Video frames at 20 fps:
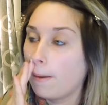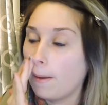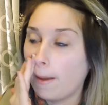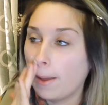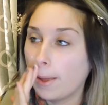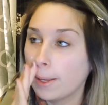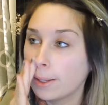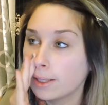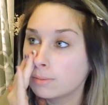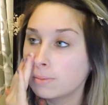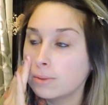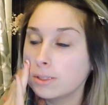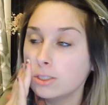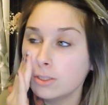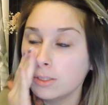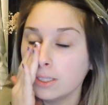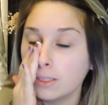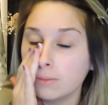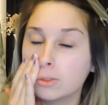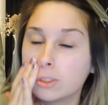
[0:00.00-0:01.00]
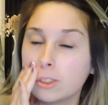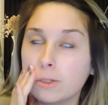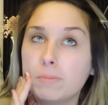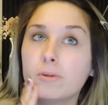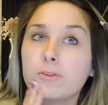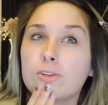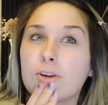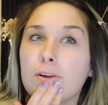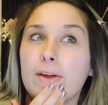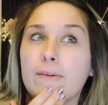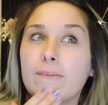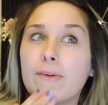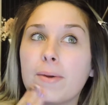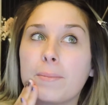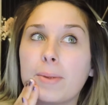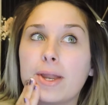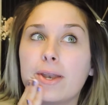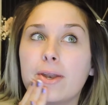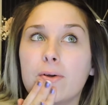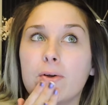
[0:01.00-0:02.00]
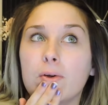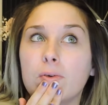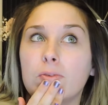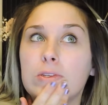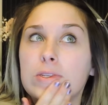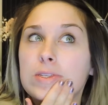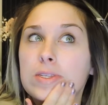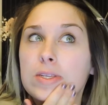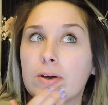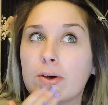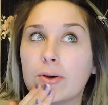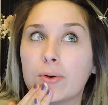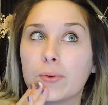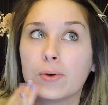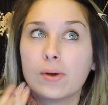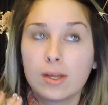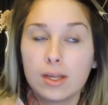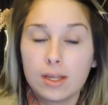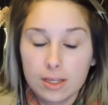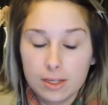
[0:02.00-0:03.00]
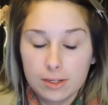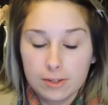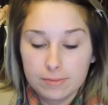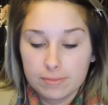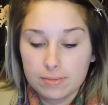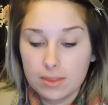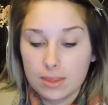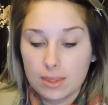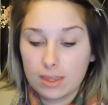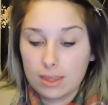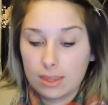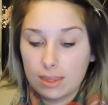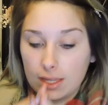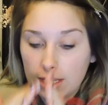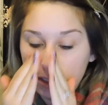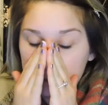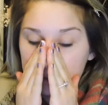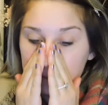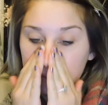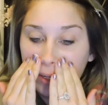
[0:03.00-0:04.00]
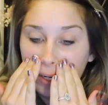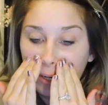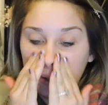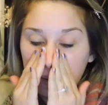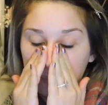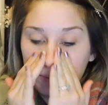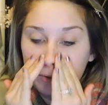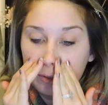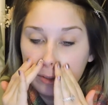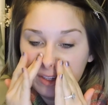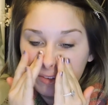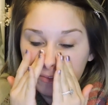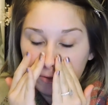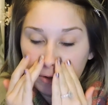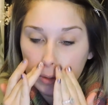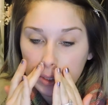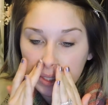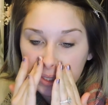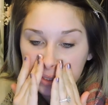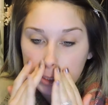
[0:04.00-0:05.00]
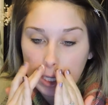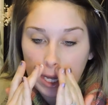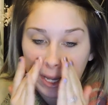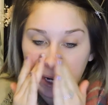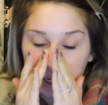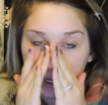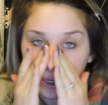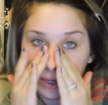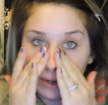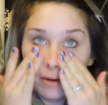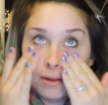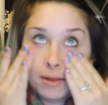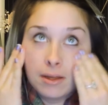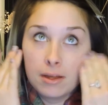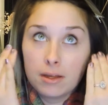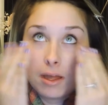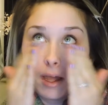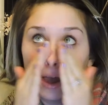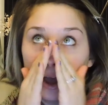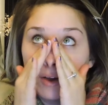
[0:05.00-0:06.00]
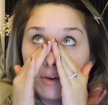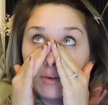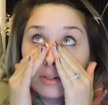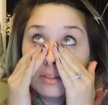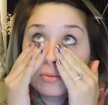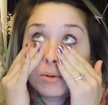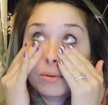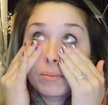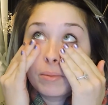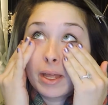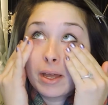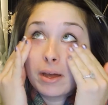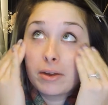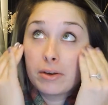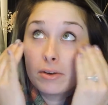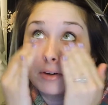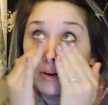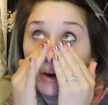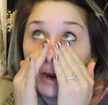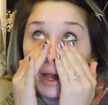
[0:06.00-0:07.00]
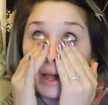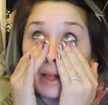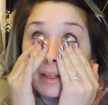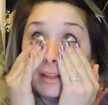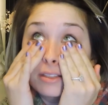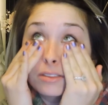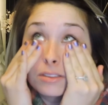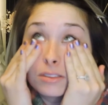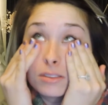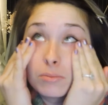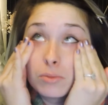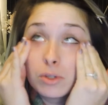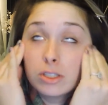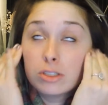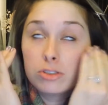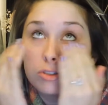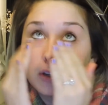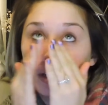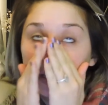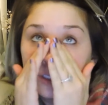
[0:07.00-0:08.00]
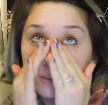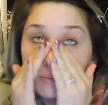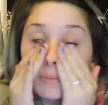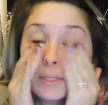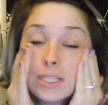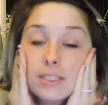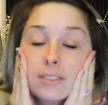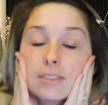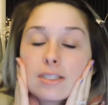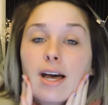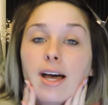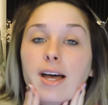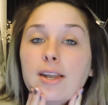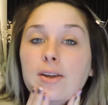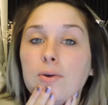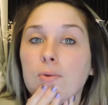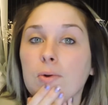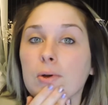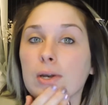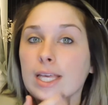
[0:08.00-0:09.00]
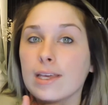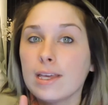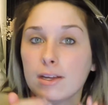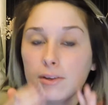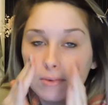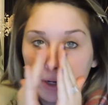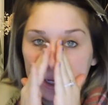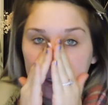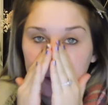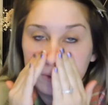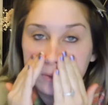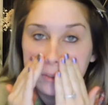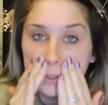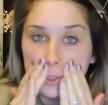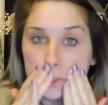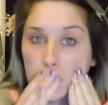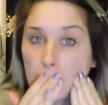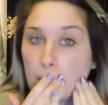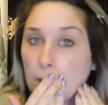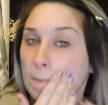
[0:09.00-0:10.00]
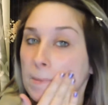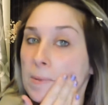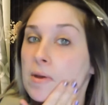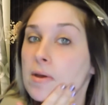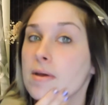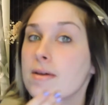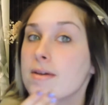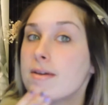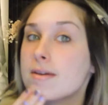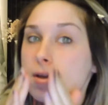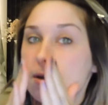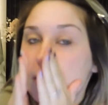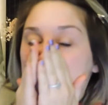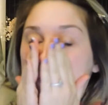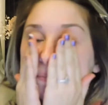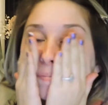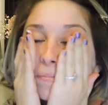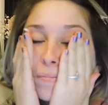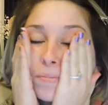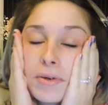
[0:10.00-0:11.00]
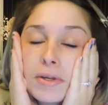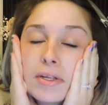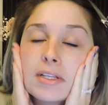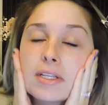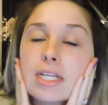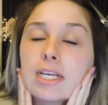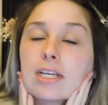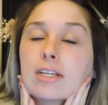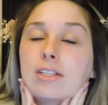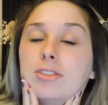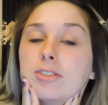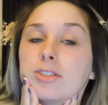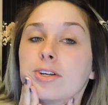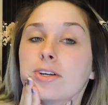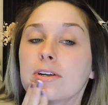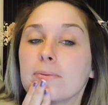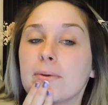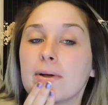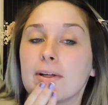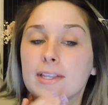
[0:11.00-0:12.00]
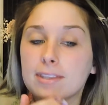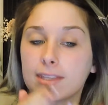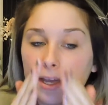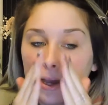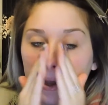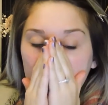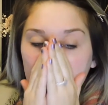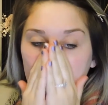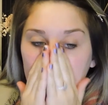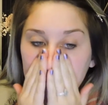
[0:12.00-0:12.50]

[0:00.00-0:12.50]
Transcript: I especially am super dry around my nose, so that's where I really focus on, and I always want my under eyes moisturized because I don't want to get wrinkles. I'm really concerned about that.